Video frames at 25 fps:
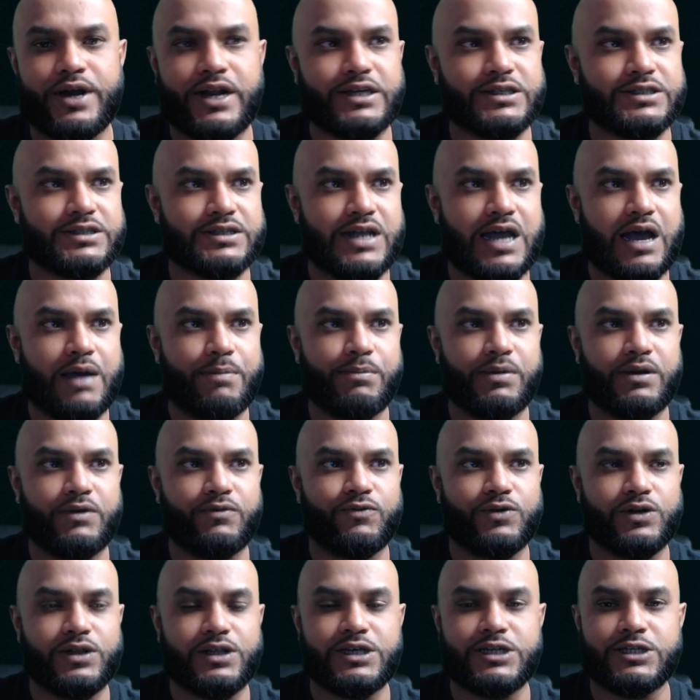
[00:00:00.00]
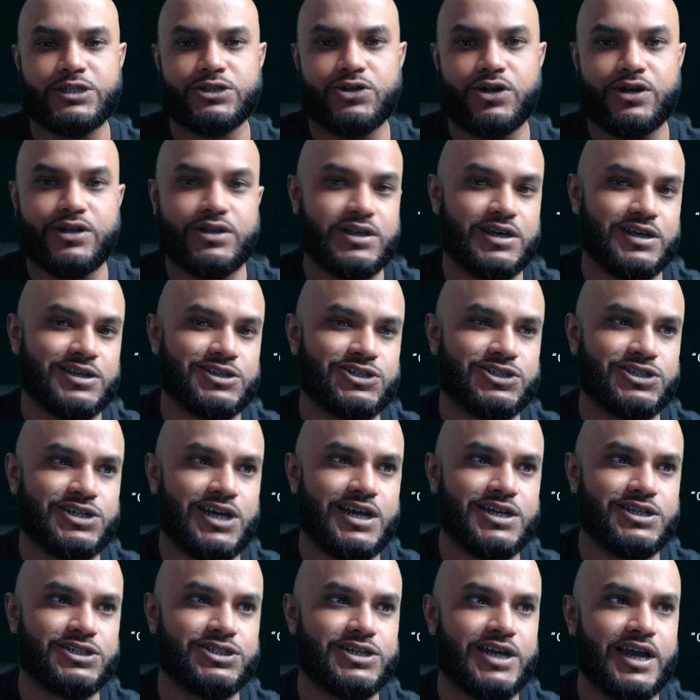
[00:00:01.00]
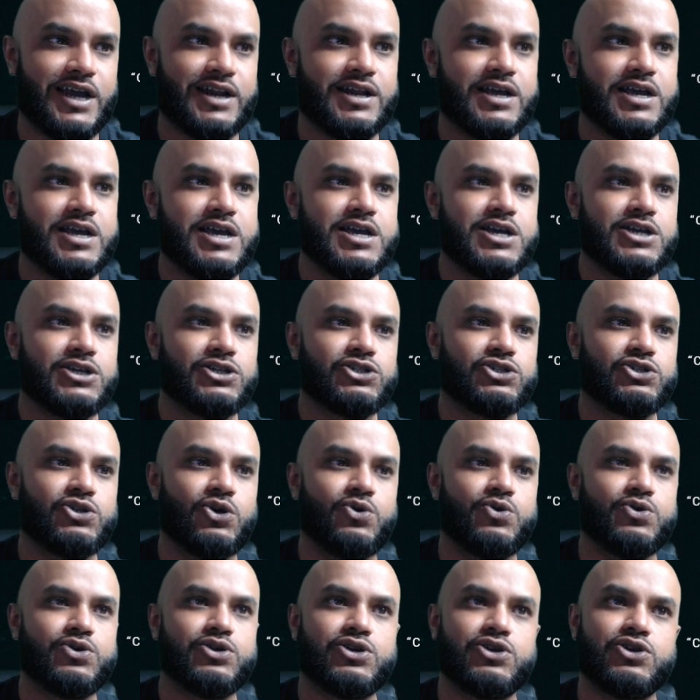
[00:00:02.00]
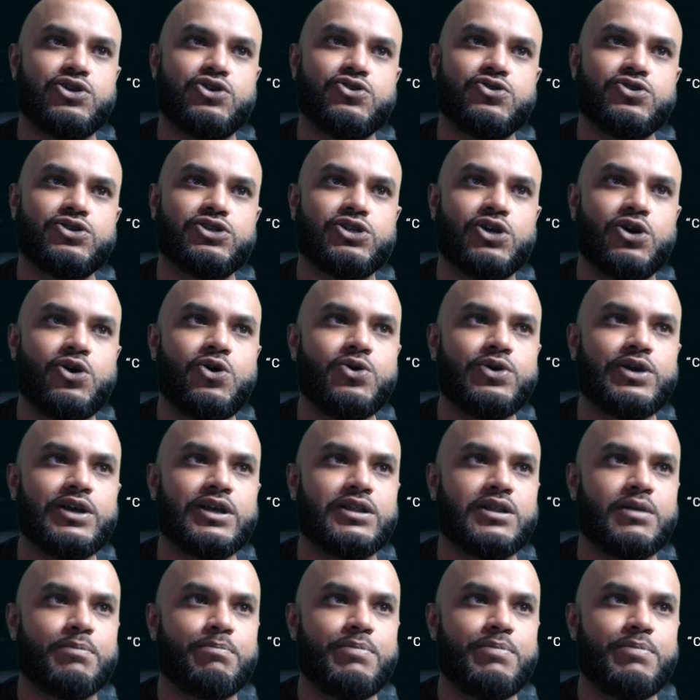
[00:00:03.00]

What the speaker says: has not been released on the exchange yet. So your token, the